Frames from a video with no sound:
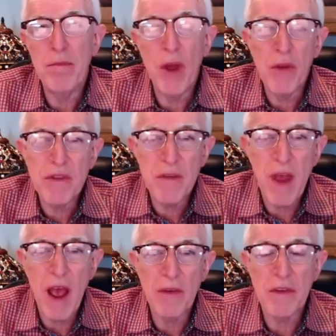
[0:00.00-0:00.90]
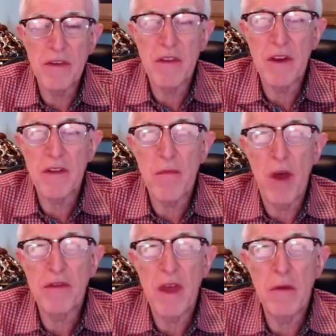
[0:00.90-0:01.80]
built some houses, did a small
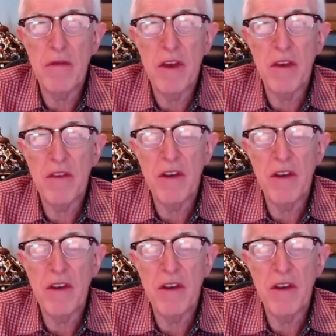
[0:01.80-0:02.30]
subdivision,